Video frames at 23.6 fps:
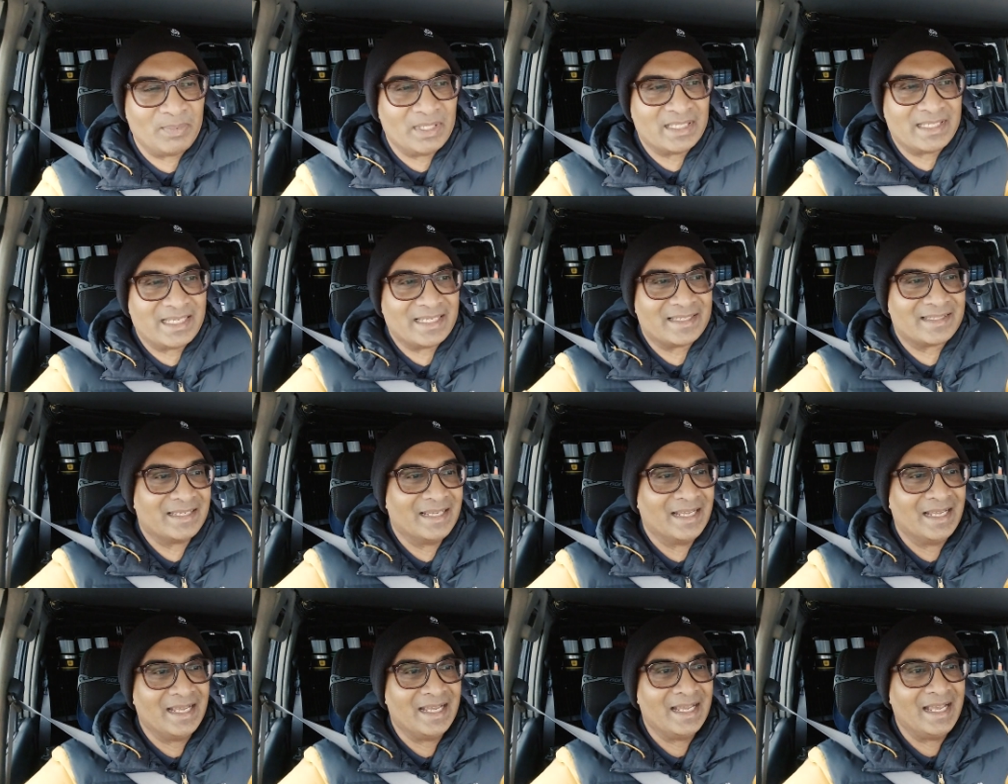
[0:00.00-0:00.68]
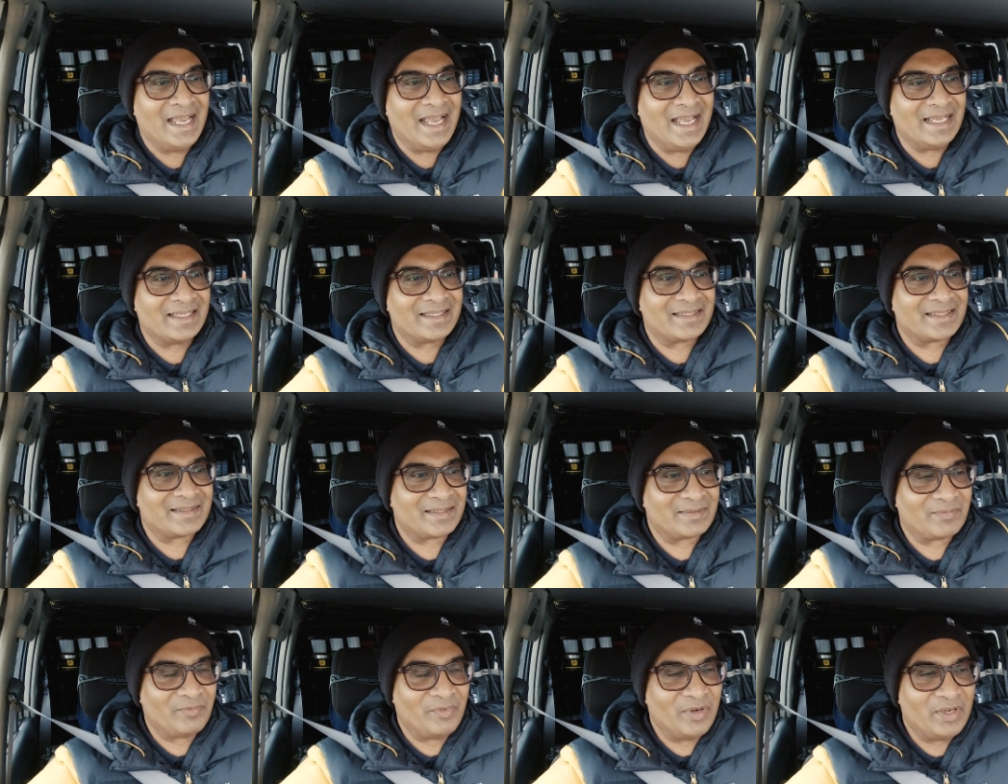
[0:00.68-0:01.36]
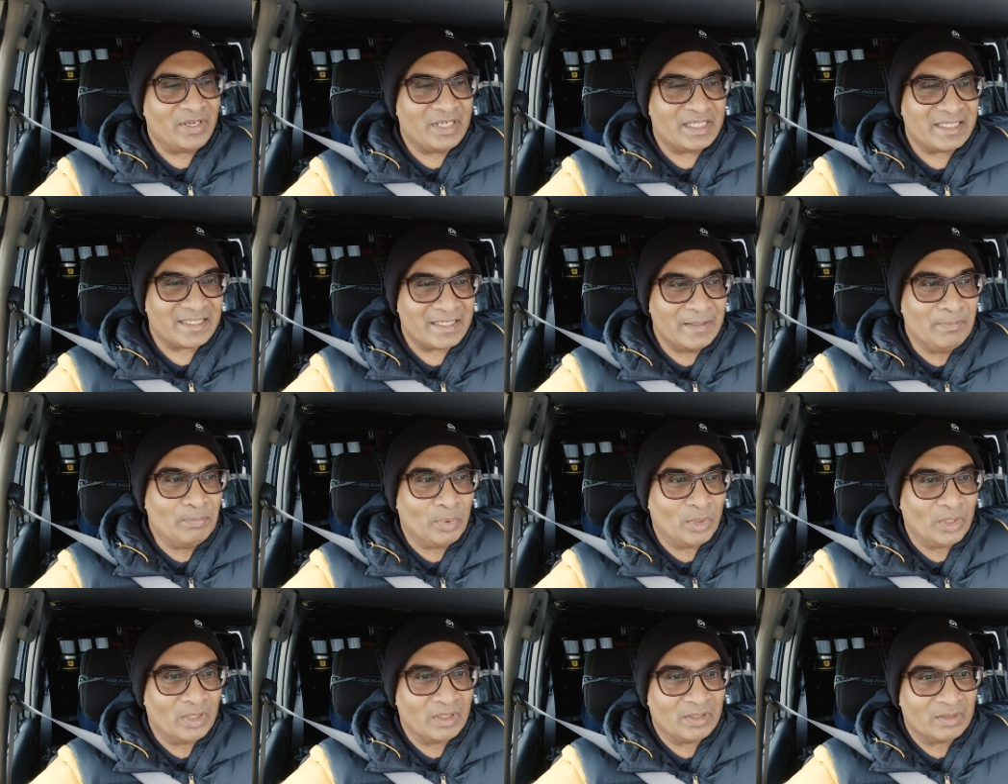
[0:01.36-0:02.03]
this as very
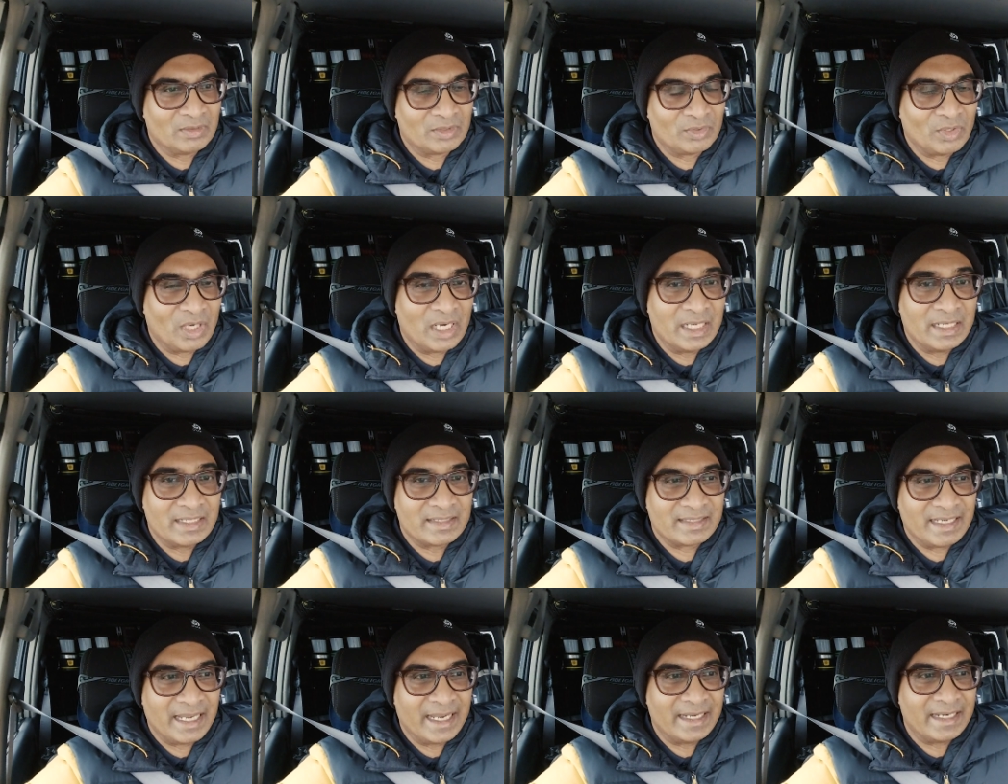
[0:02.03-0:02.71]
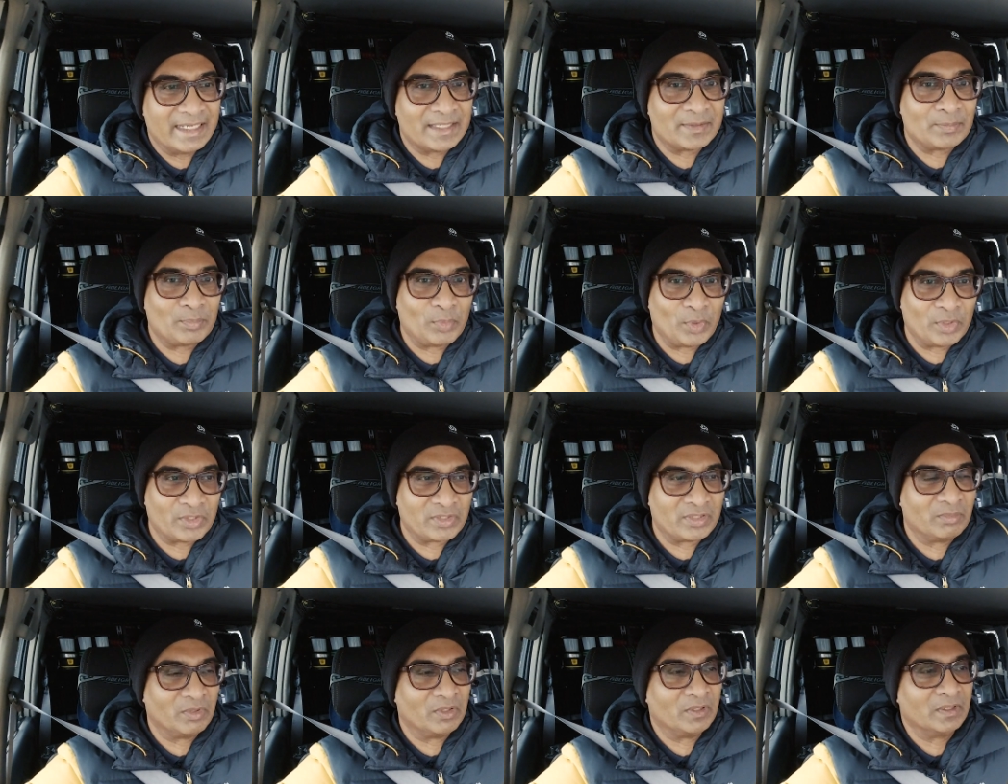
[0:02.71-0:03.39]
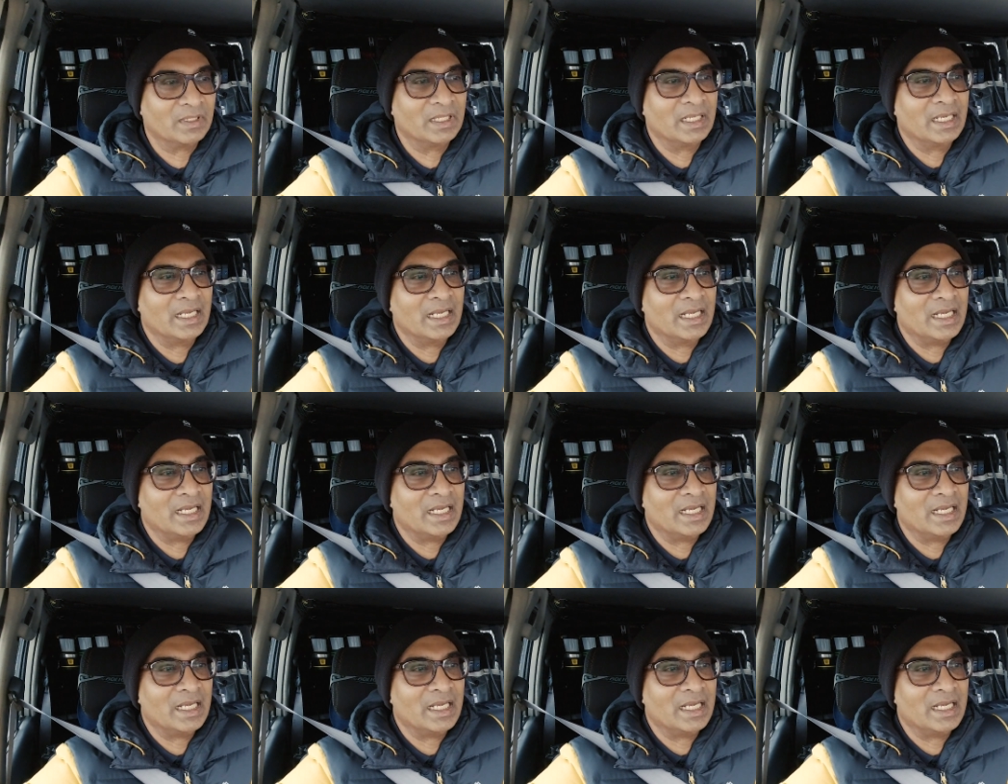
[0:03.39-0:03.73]
simple to understand as possible